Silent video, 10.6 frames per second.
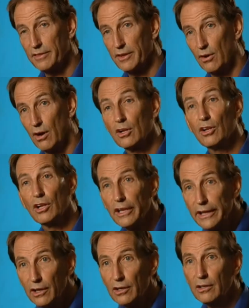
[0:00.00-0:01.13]
that there are
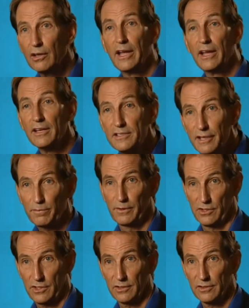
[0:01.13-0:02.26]
clear
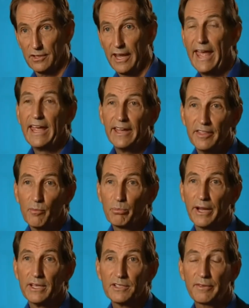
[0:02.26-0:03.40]
differences in the
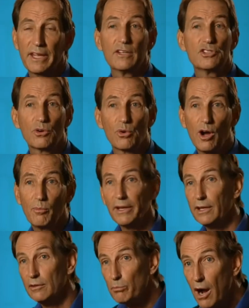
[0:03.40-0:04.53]
brains of kids who grow up
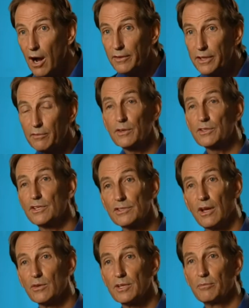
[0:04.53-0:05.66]
in poverty versus
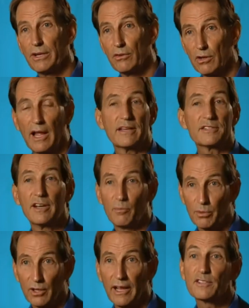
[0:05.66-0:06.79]
those in middle class and
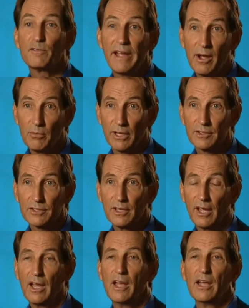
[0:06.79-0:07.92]
upper class families.
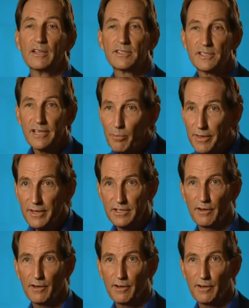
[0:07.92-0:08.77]
Some of the